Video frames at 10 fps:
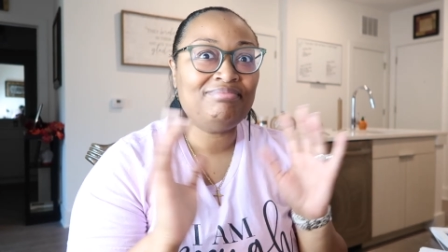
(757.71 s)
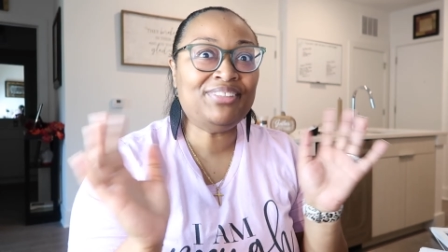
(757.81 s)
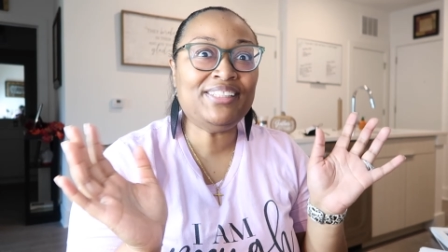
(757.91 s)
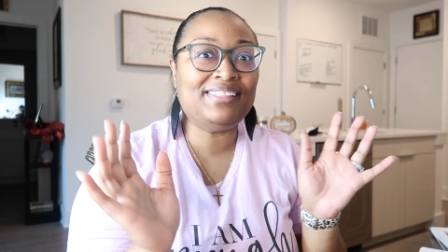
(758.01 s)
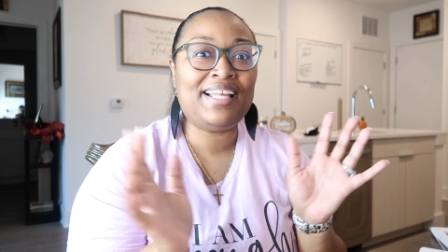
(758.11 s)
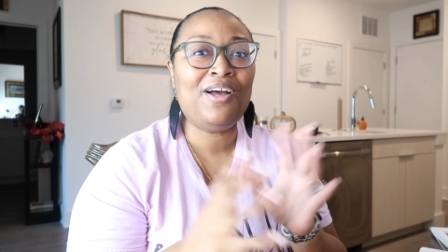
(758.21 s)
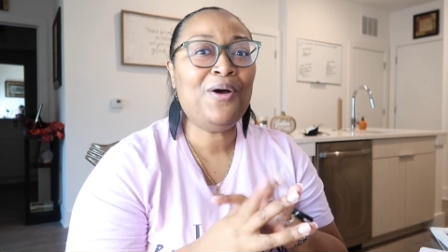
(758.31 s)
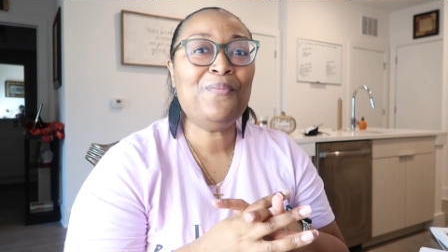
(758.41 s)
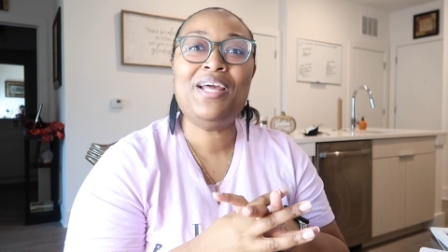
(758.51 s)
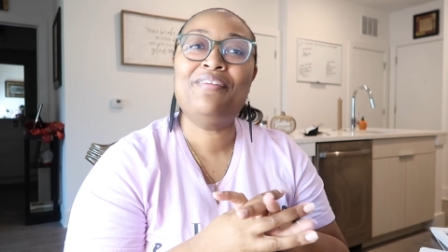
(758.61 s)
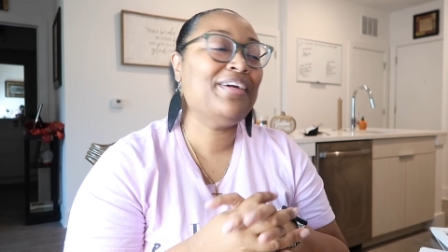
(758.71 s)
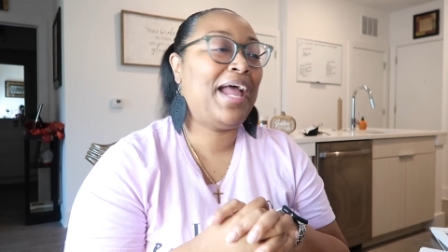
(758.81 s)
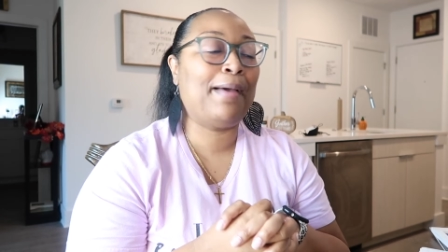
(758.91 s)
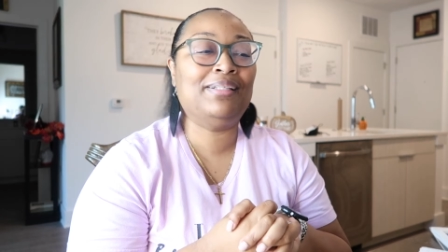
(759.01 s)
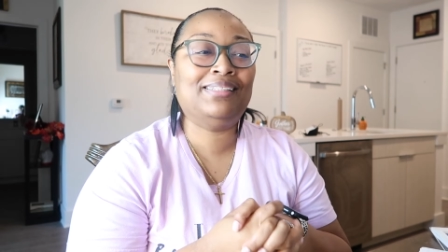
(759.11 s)
just like oh whatever
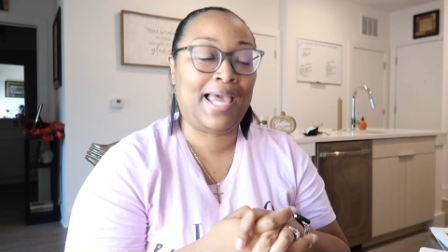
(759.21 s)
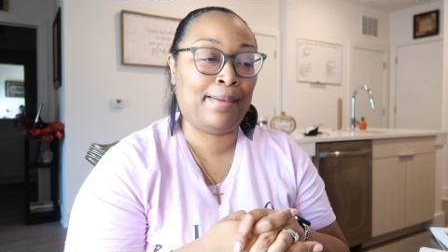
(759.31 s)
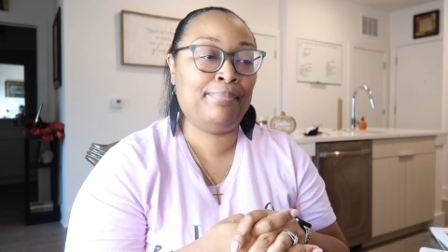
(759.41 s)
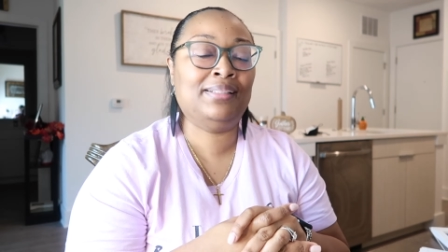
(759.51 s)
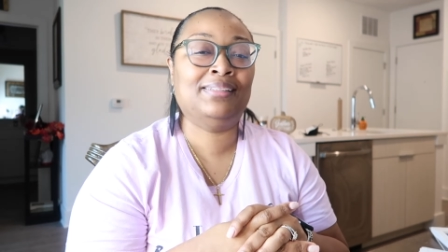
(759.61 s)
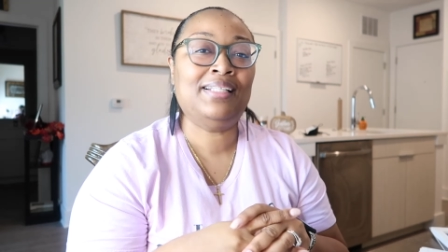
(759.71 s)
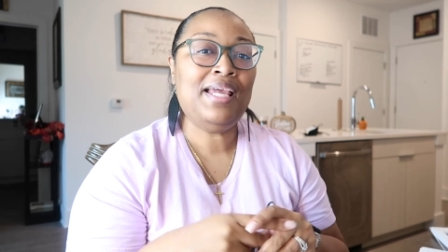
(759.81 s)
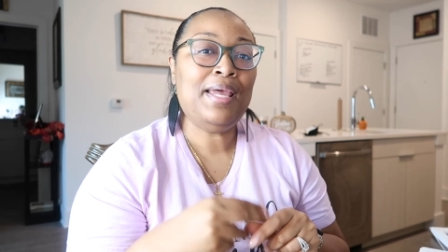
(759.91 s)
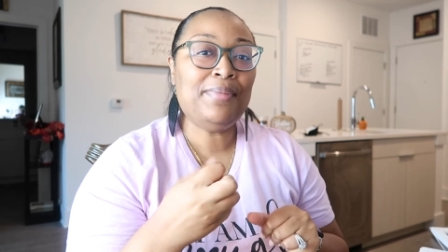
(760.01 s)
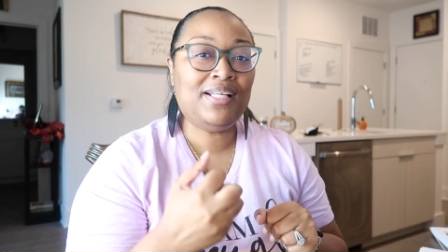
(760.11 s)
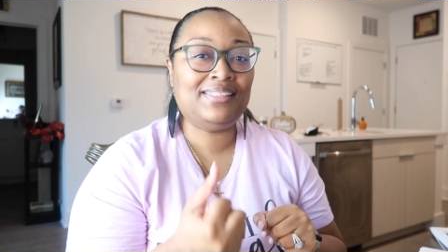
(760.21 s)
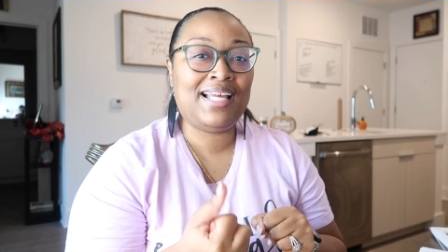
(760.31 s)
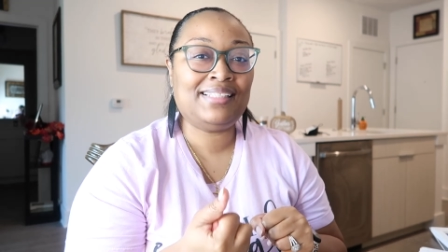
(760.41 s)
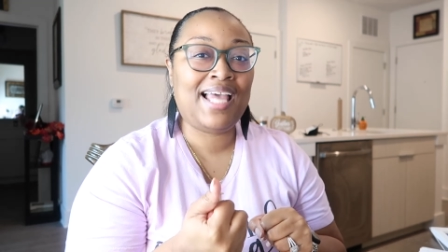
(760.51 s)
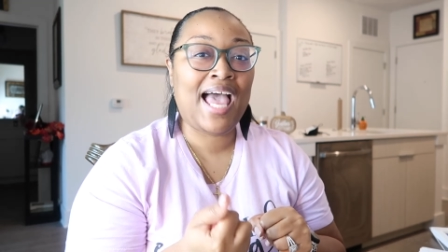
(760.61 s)
happens happens because
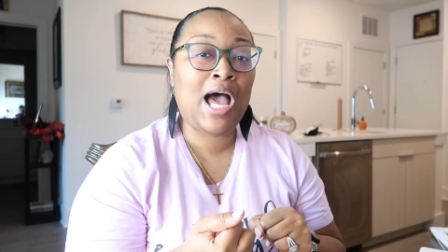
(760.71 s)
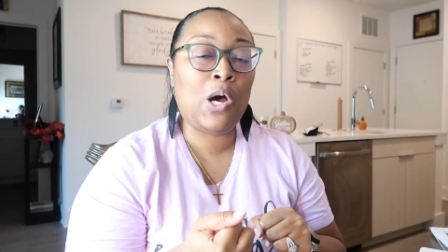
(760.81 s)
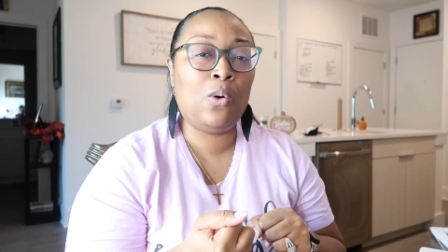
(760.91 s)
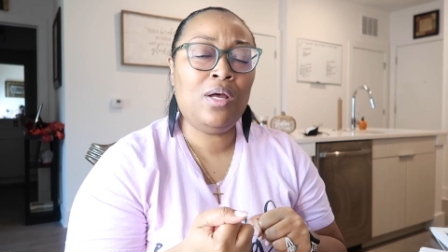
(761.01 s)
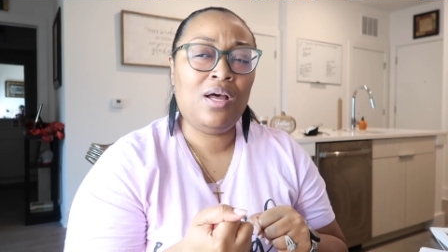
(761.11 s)
that's how